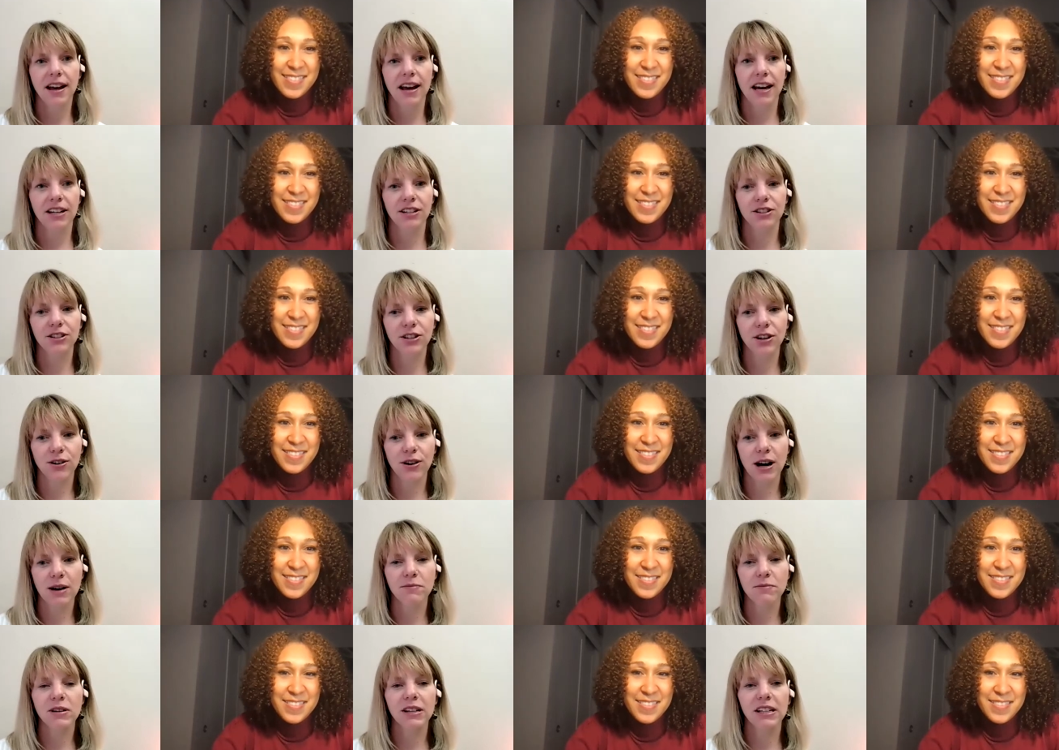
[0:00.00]
Speaker 1: And so
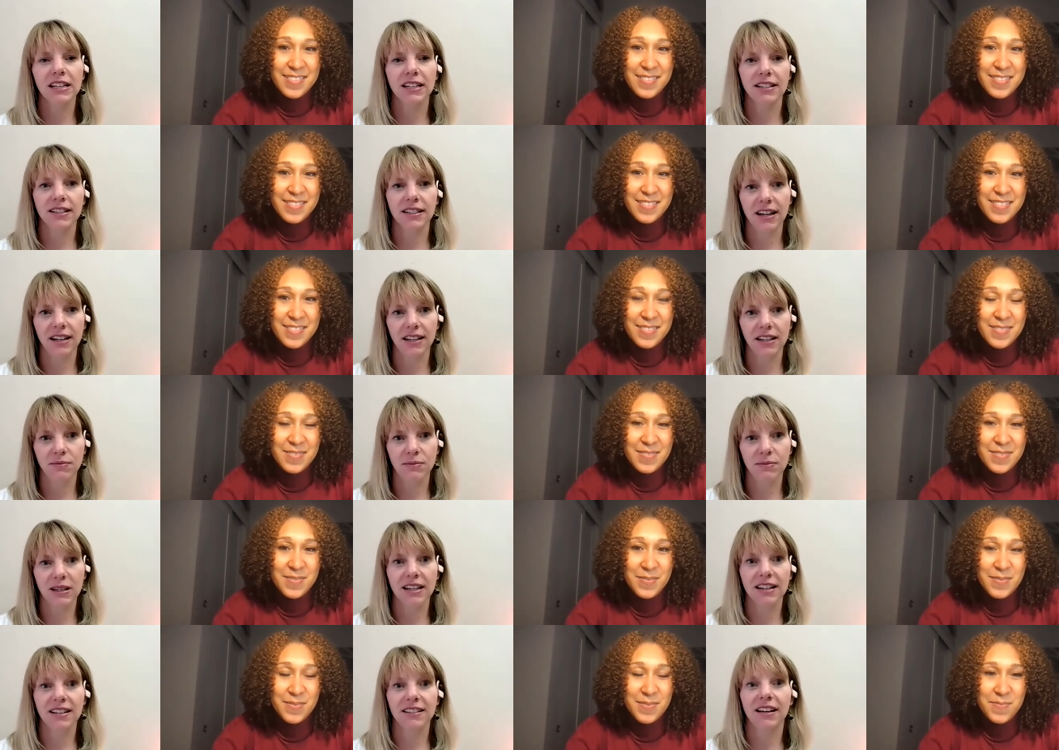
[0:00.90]
I'm really
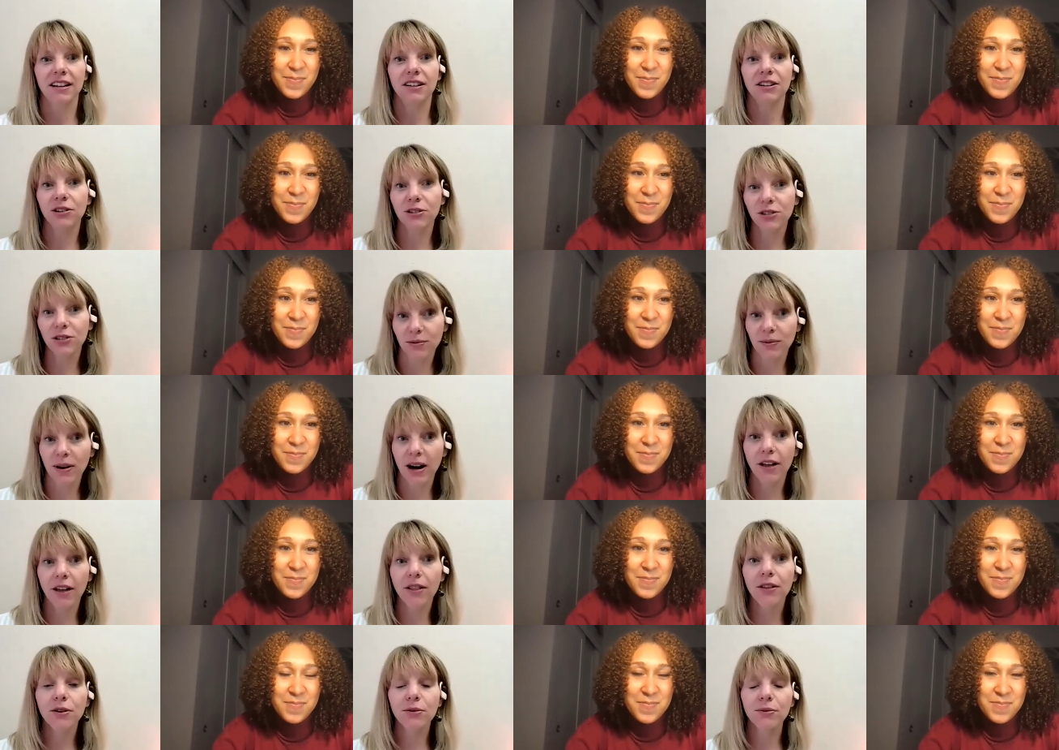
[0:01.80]
excited because I know some
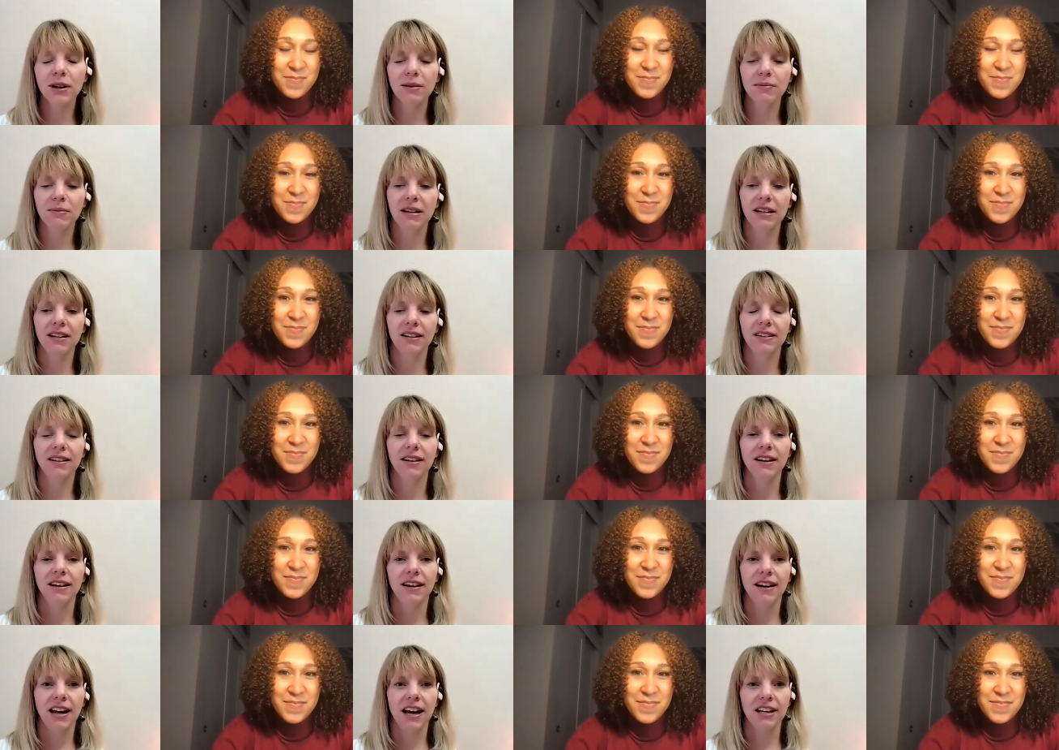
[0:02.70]
other women.
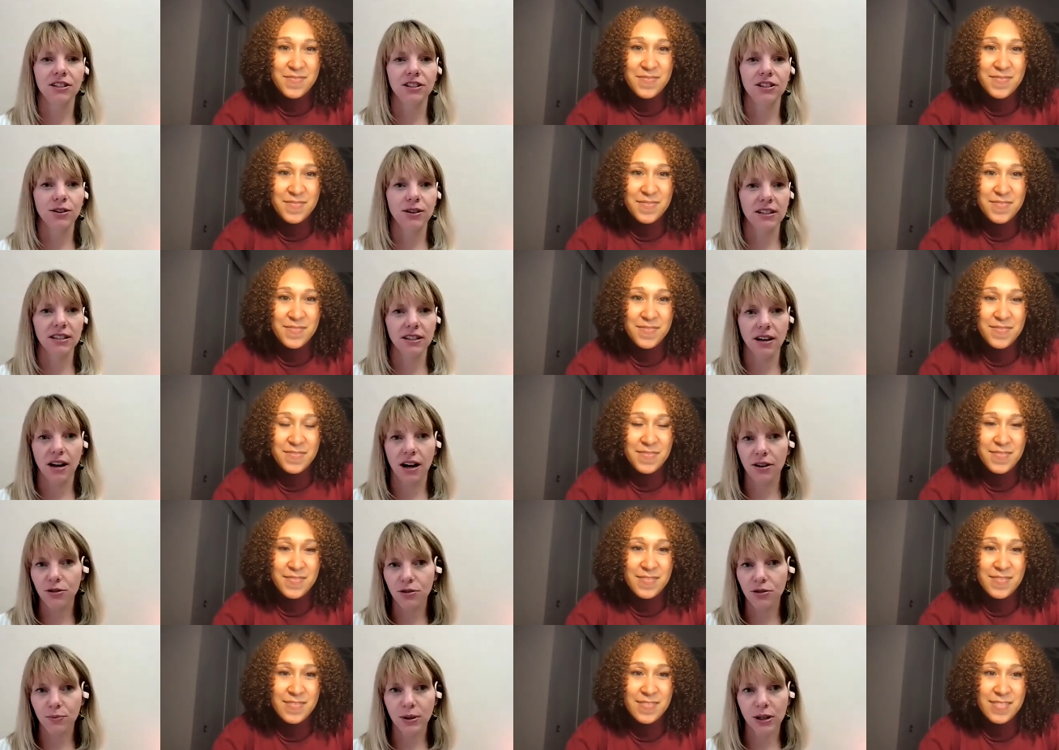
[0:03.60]
And so as an
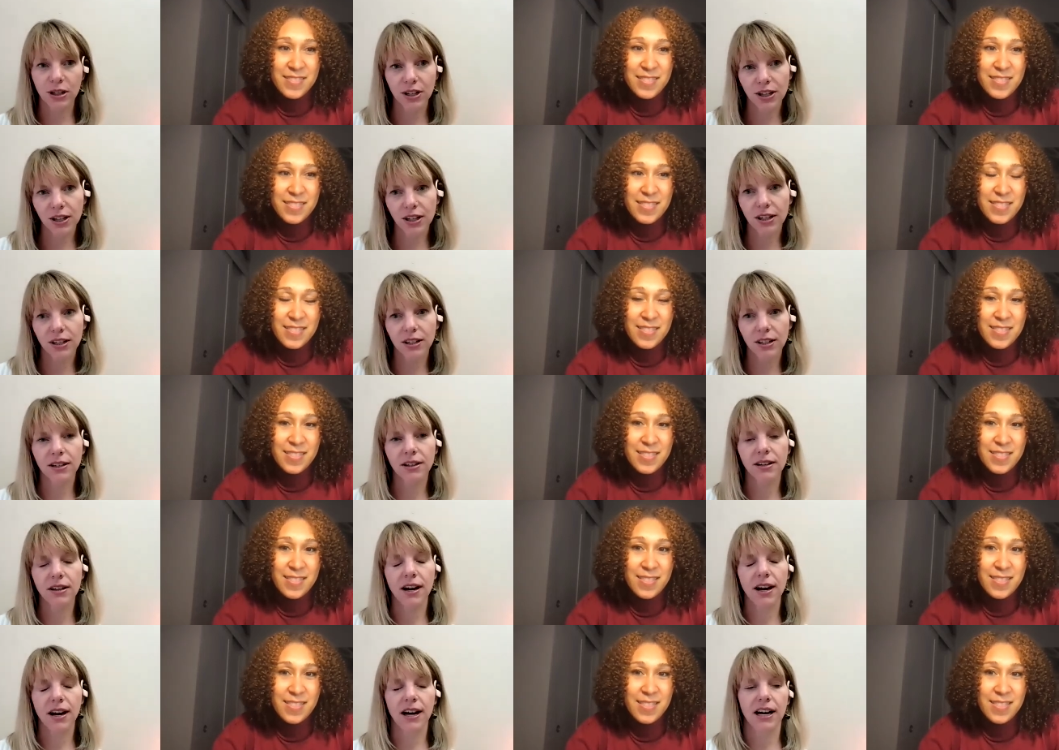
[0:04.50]
entrepreneur,